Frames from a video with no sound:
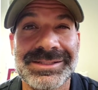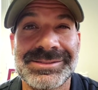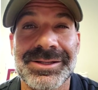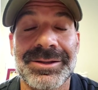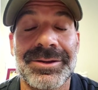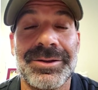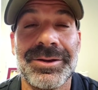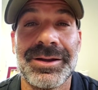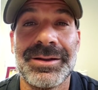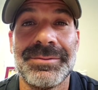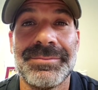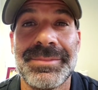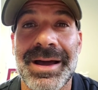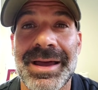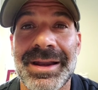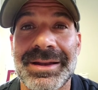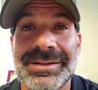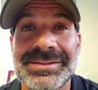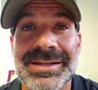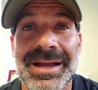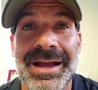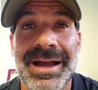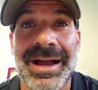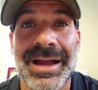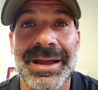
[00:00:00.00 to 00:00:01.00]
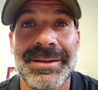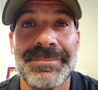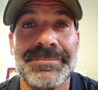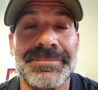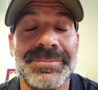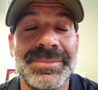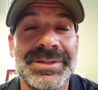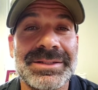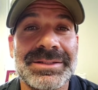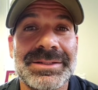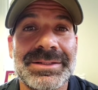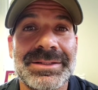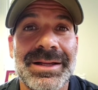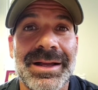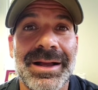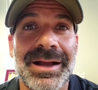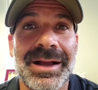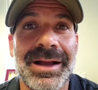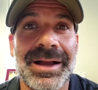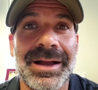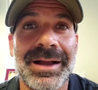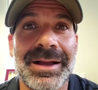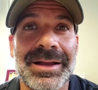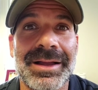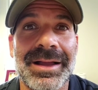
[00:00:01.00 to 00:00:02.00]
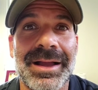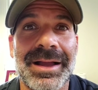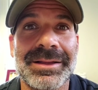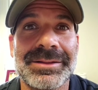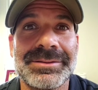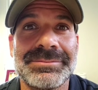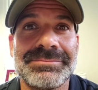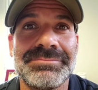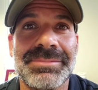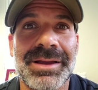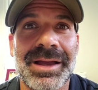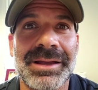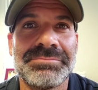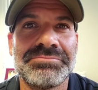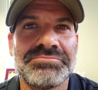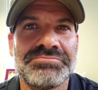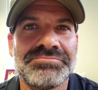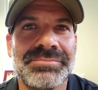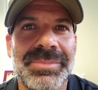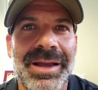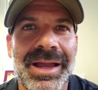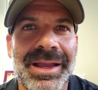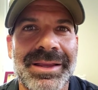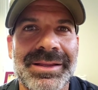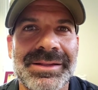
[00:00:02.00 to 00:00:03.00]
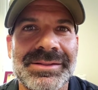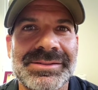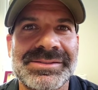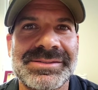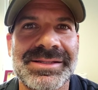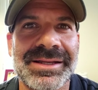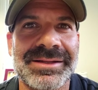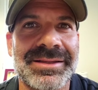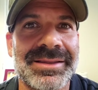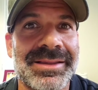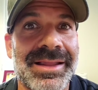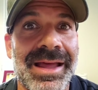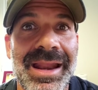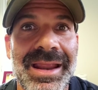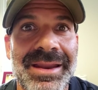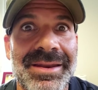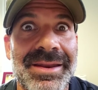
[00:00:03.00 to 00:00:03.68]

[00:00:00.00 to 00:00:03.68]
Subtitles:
a good amount of time. I can stick to that.